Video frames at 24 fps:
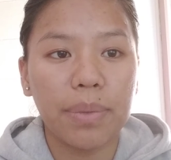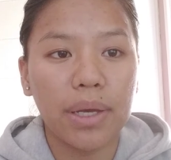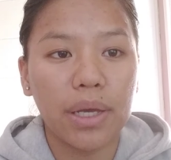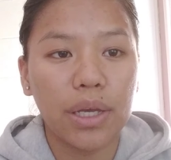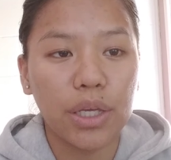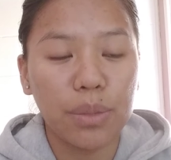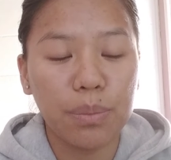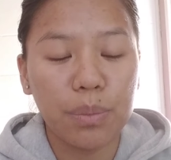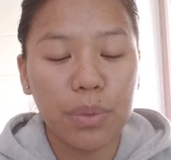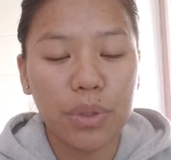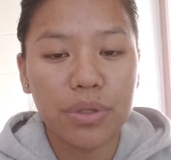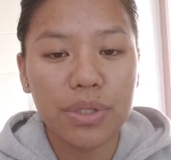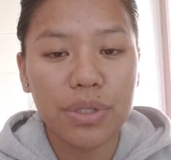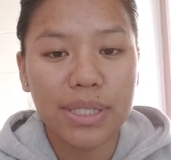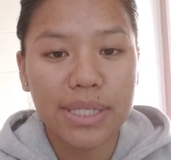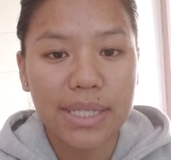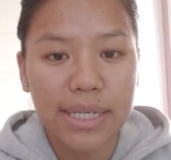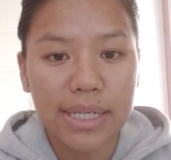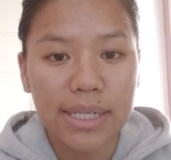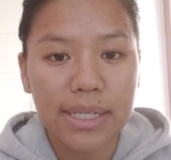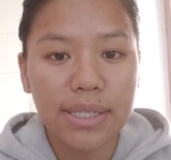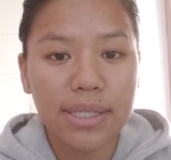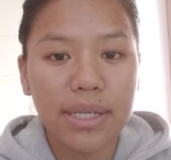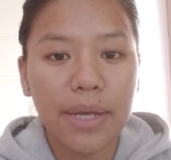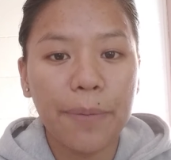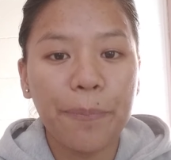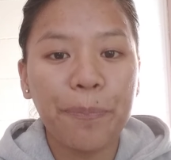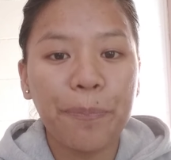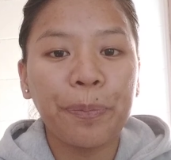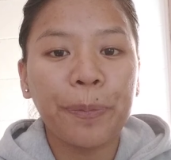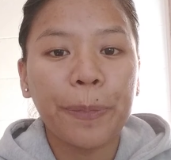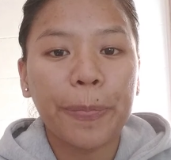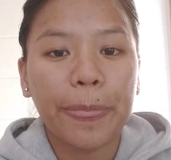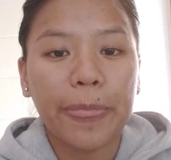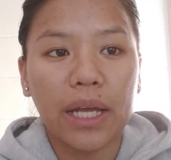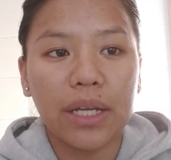immune cells
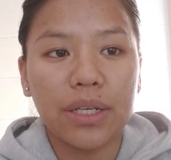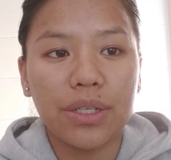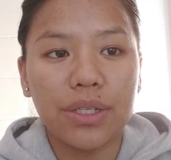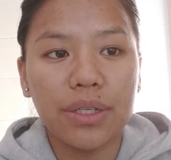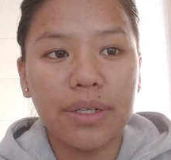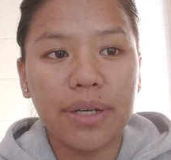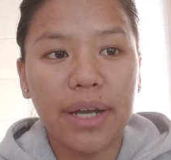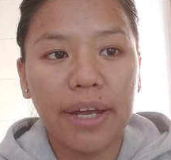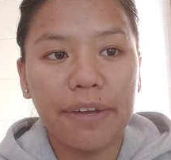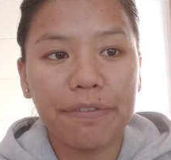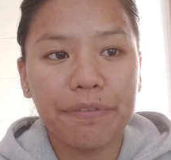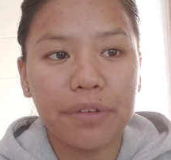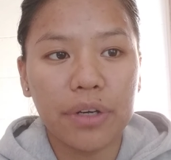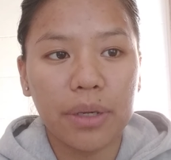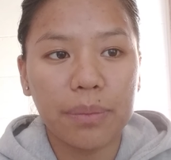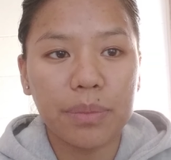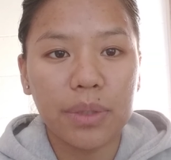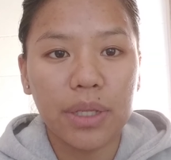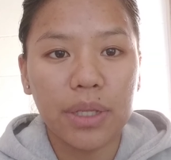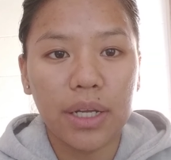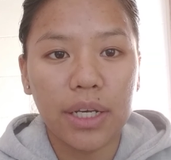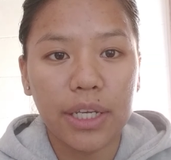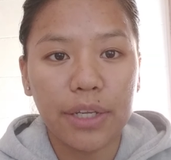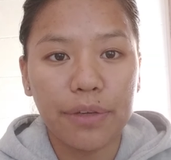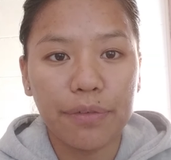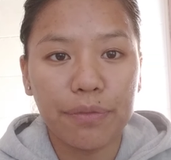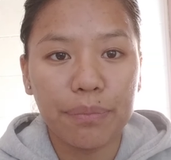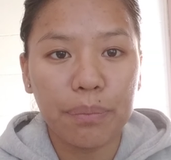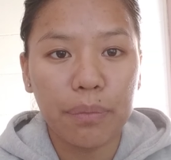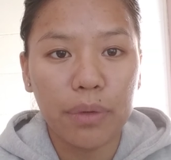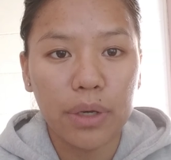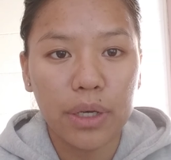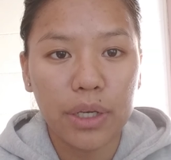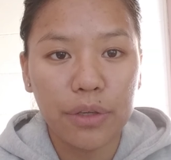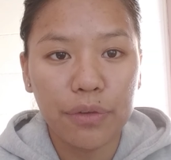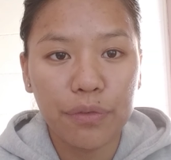derived from the
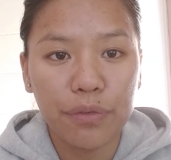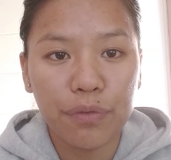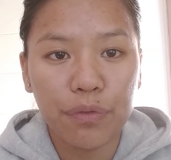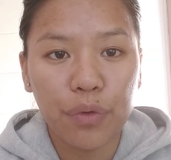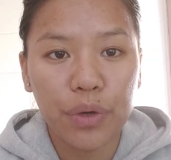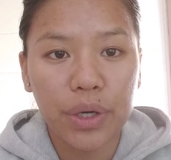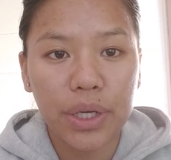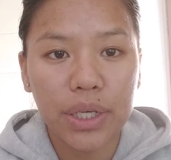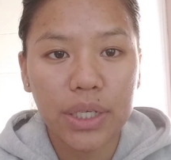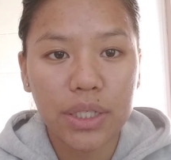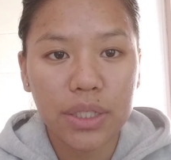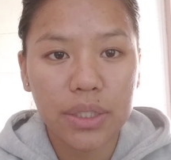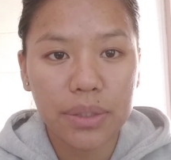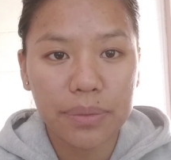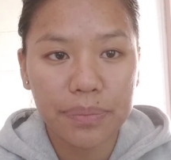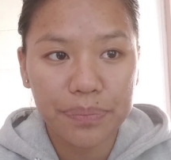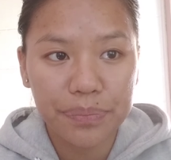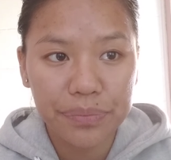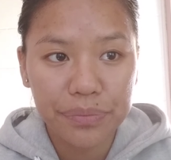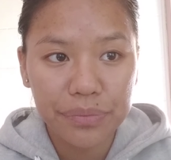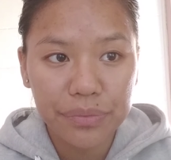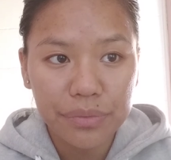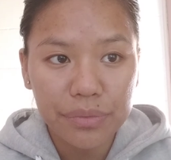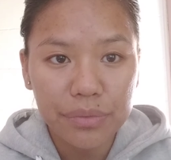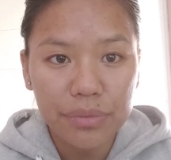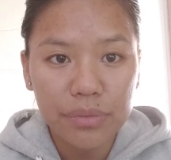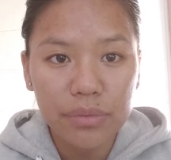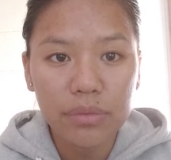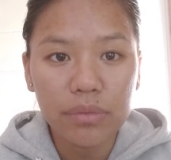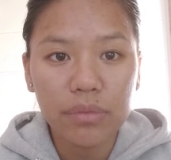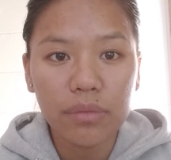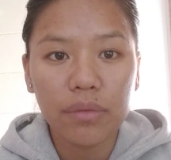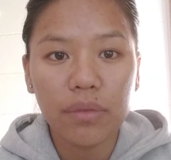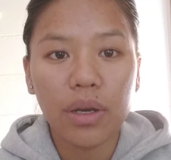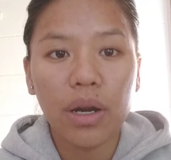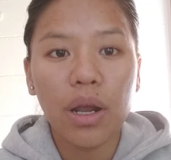lymphoid
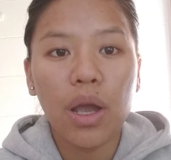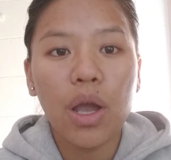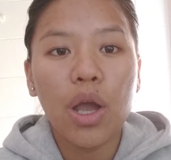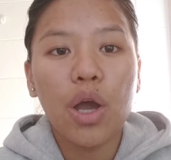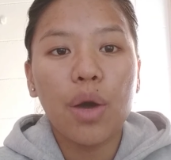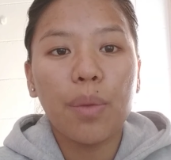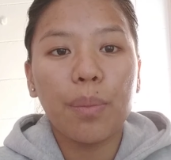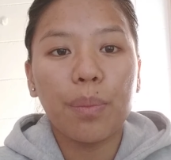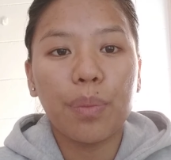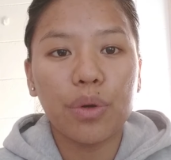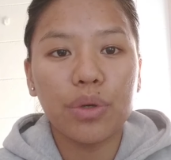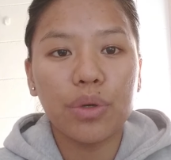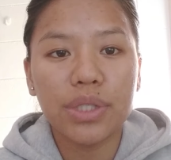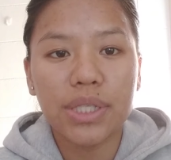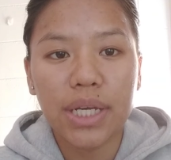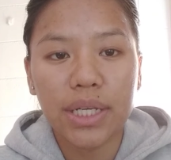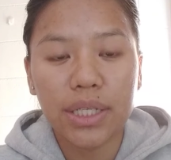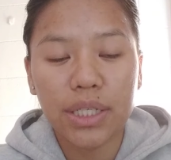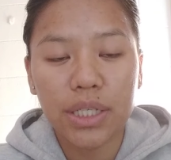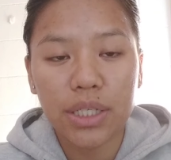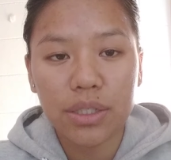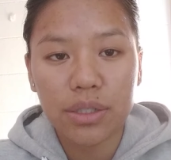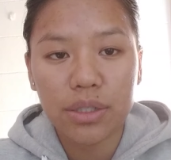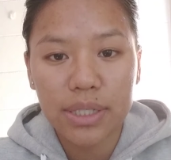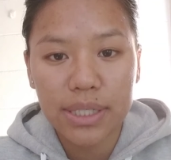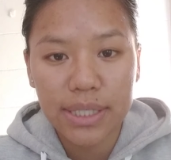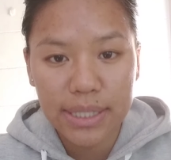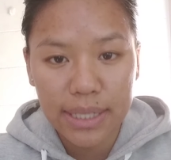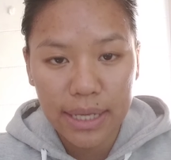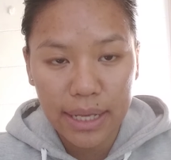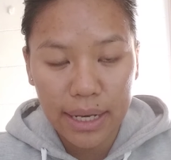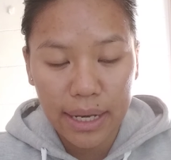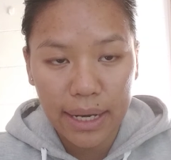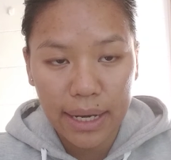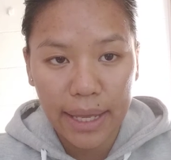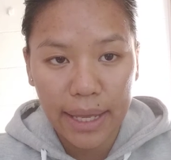progenitor cell